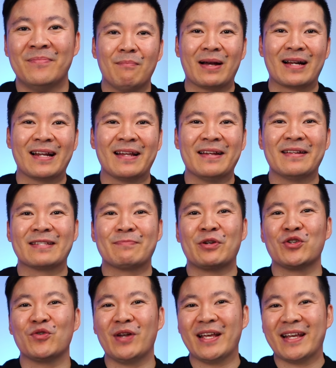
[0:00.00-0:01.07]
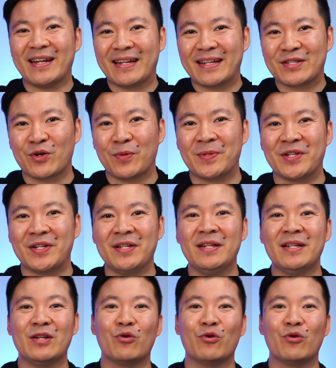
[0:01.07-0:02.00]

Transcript: By clicking the special link in the description,